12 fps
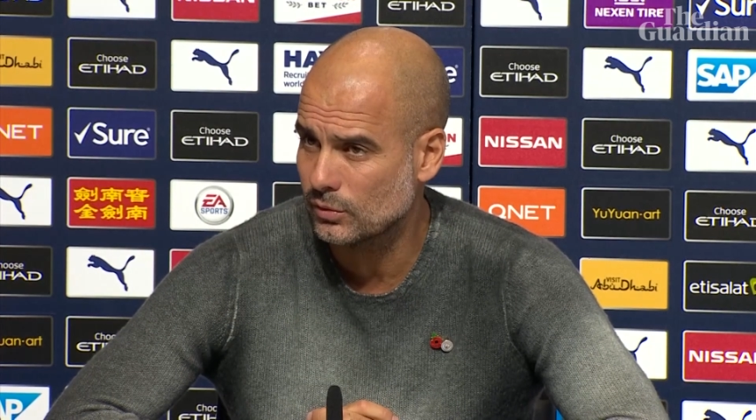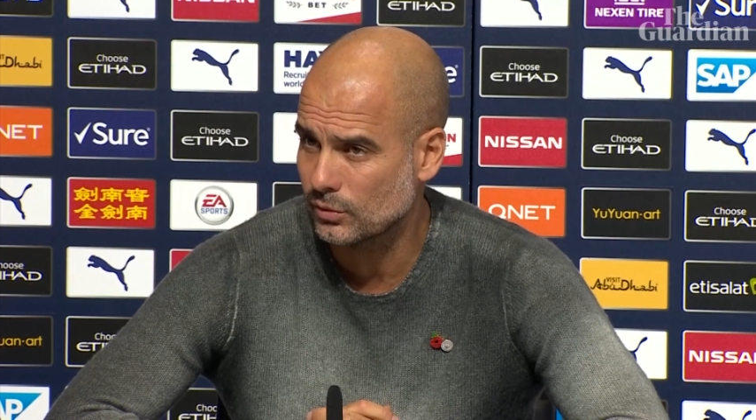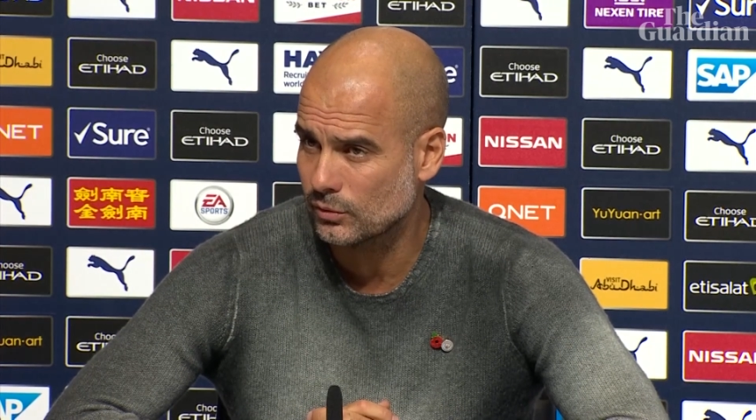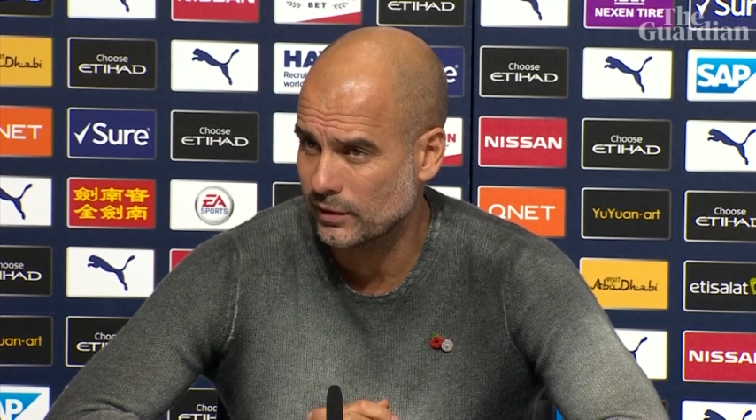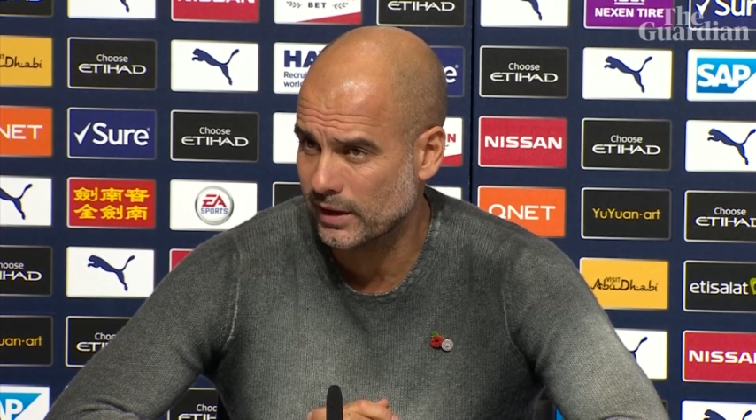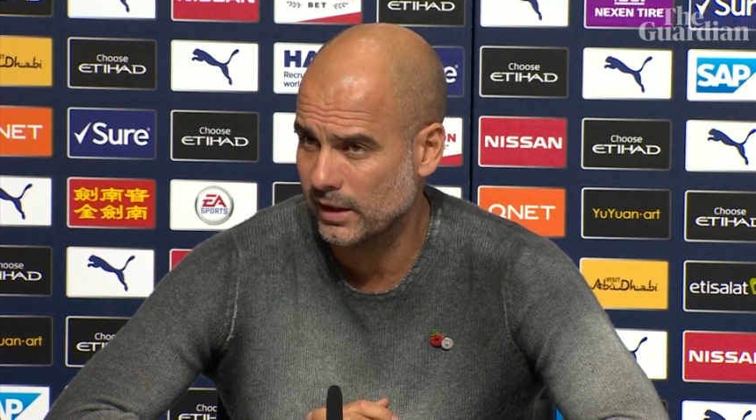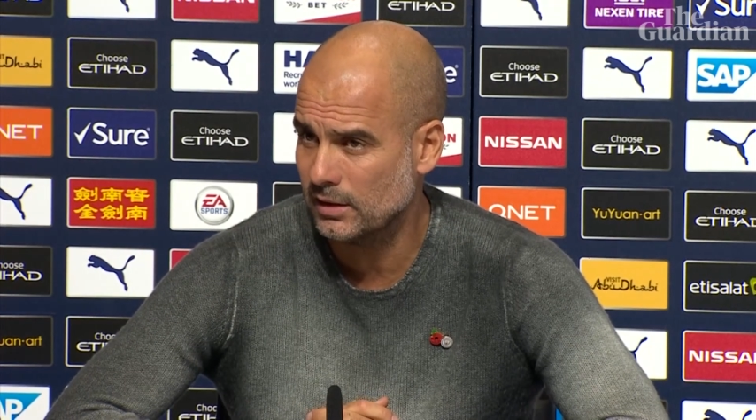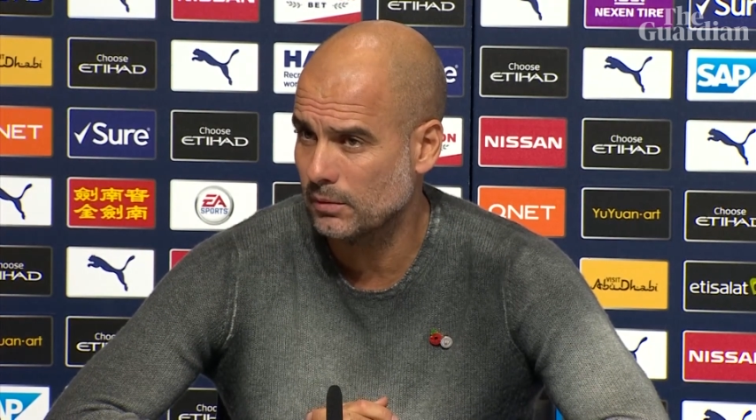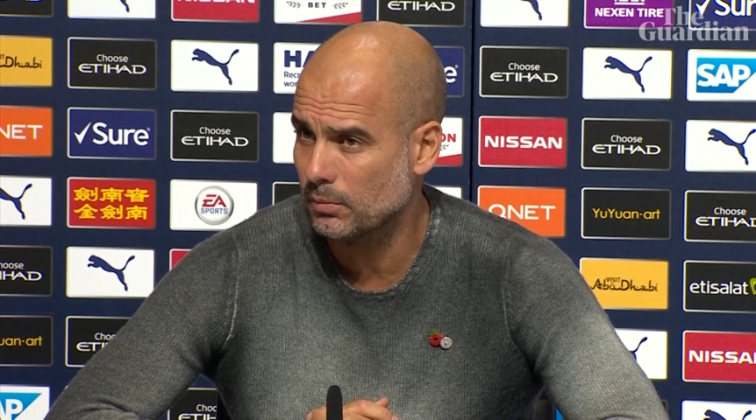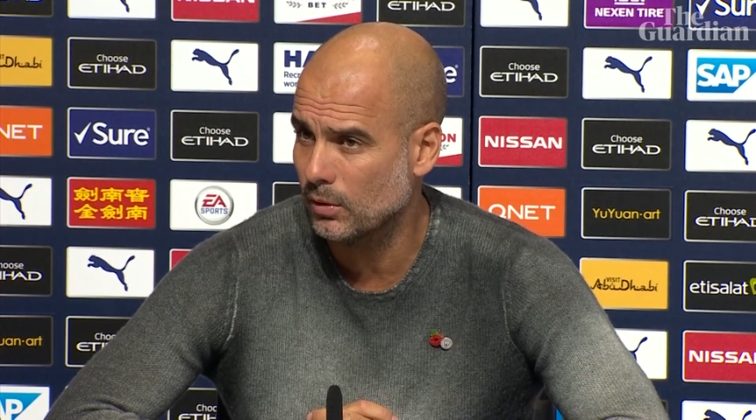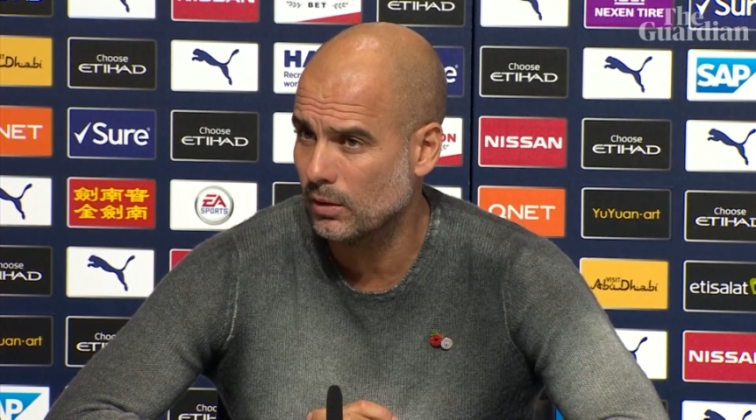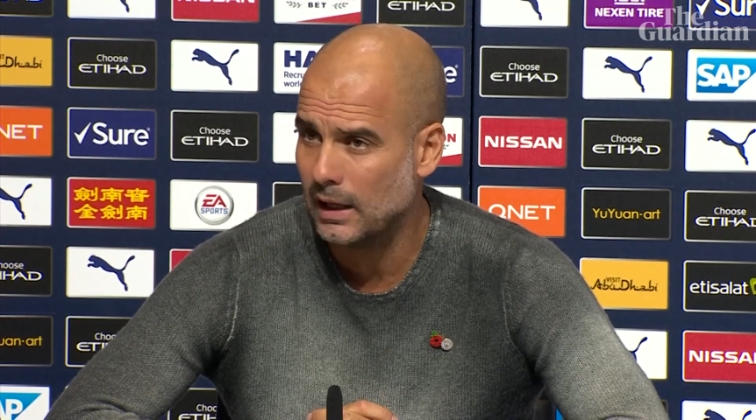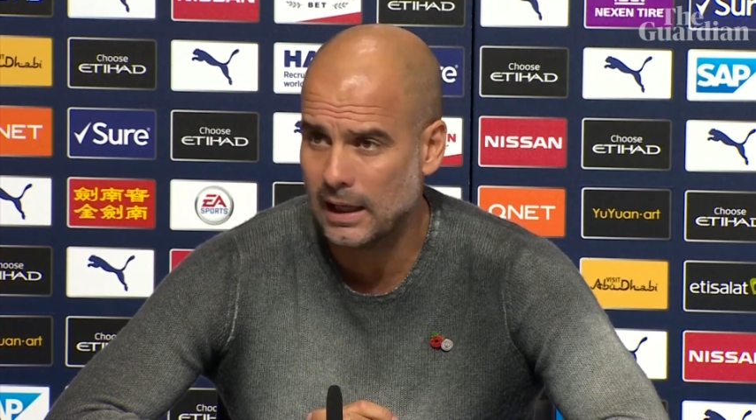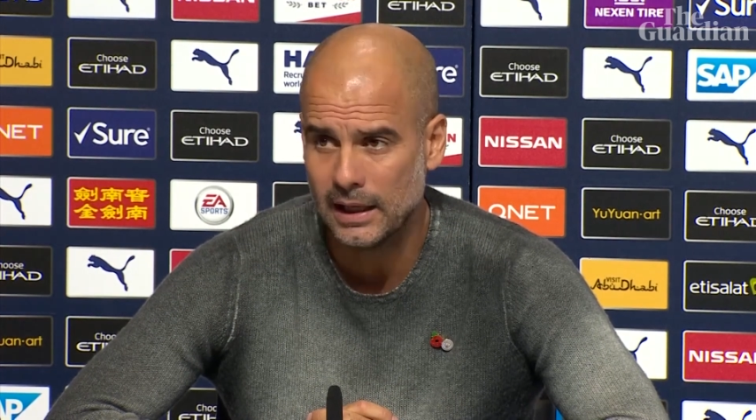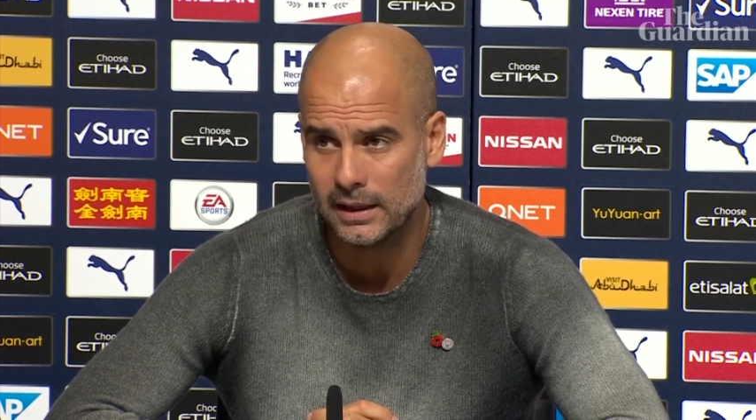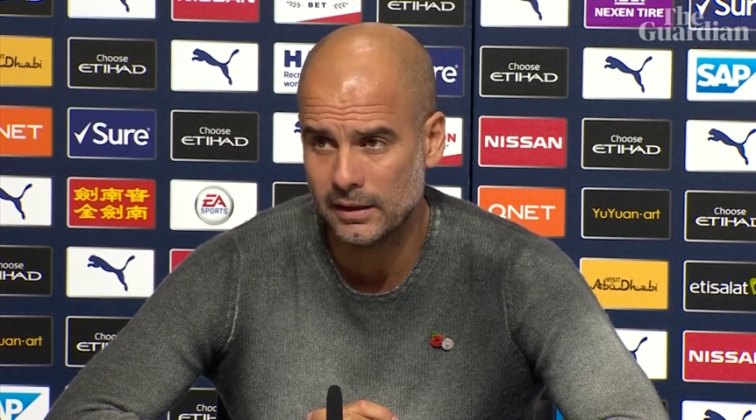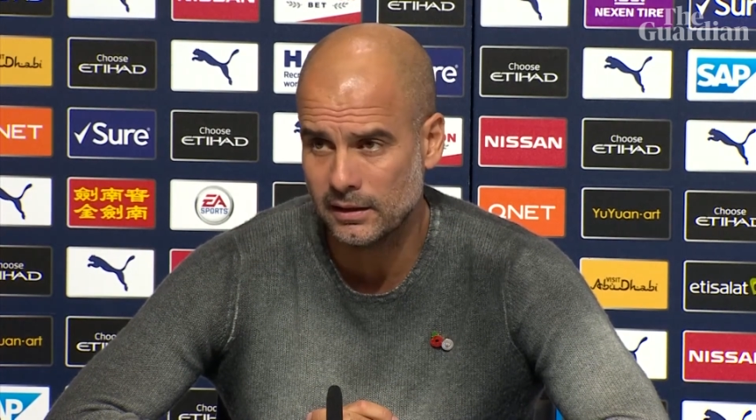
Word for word: regain the ball high.